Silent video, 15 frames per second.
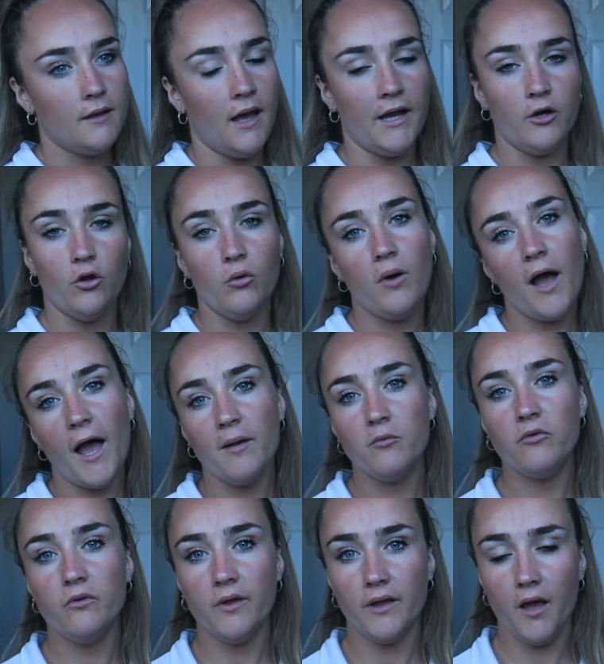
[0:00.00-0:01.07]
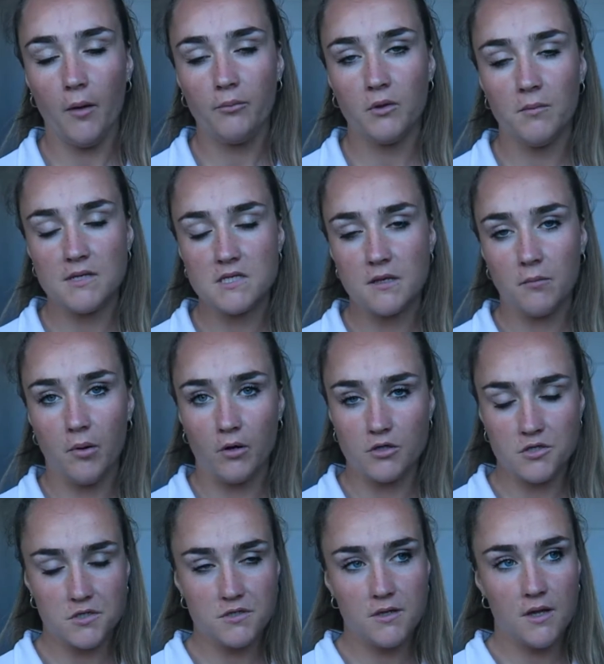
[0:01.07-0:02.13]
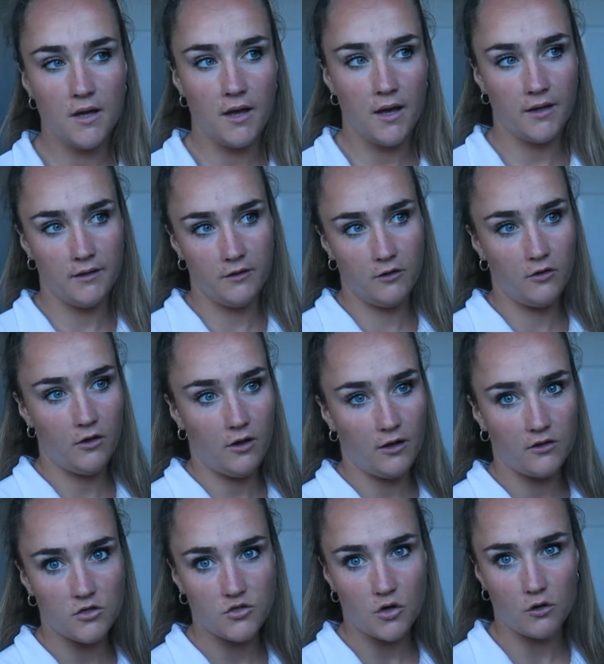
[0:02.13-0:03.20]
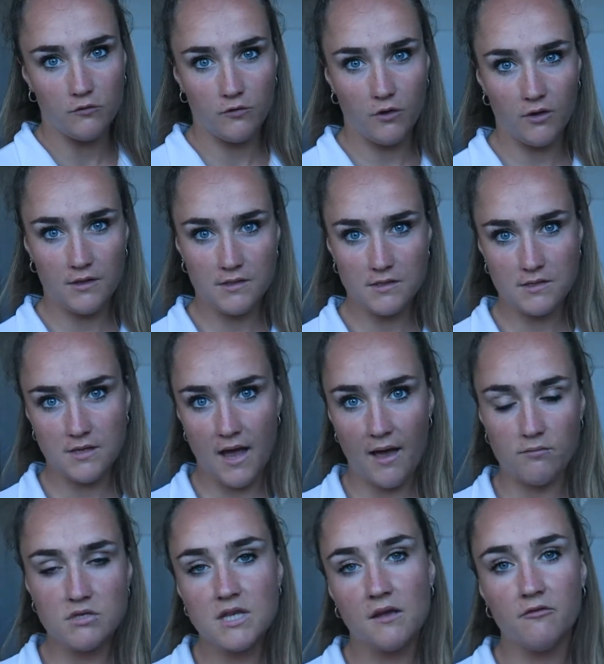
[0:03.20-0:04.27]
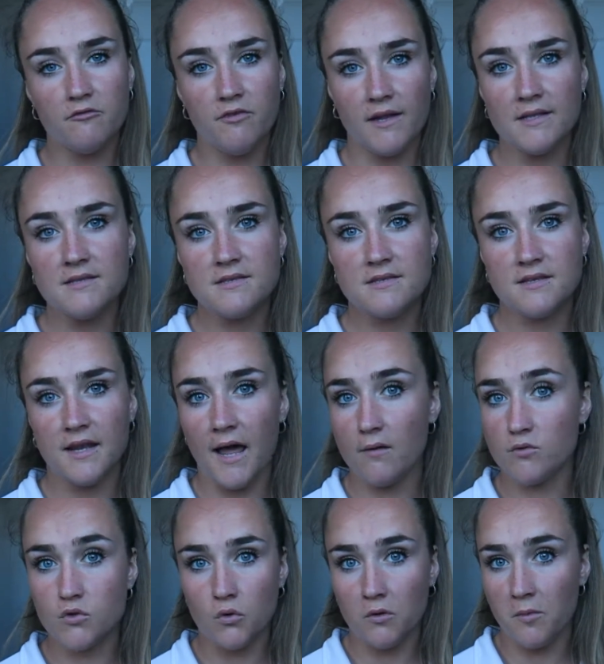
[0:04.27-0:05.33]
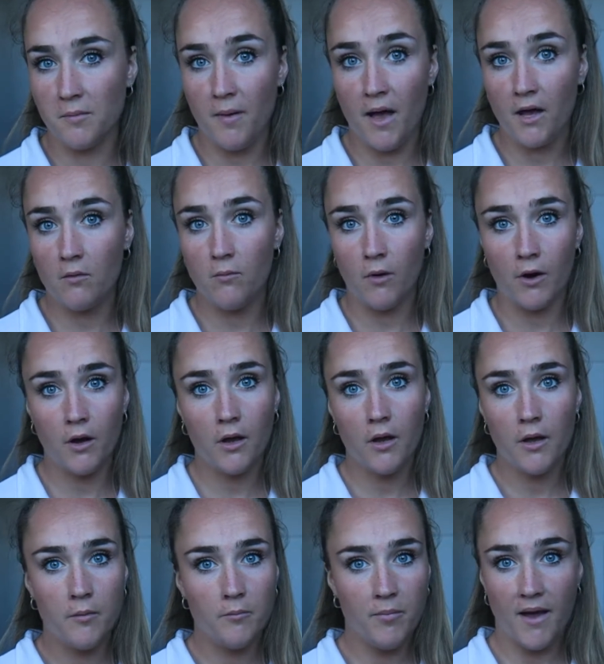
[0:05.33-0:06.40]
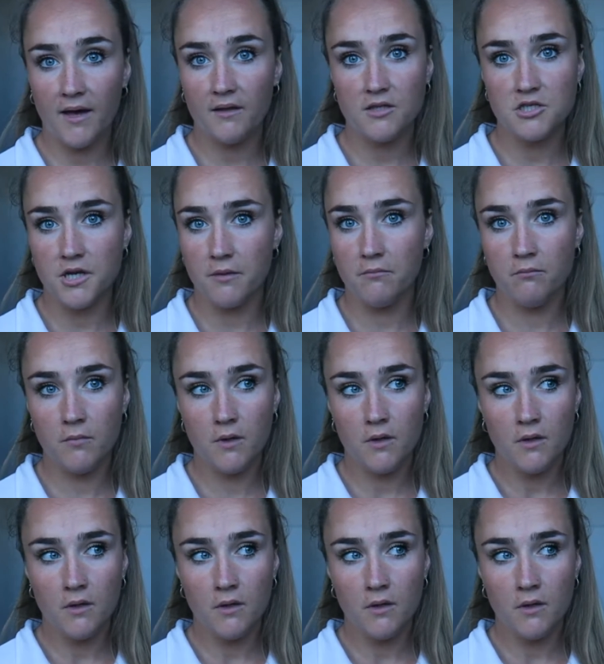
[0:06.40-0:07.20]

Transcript: I don't know, I'm a really optimistic person, and at the start of all this I was convinced that I was going to be back in work, back in the gym,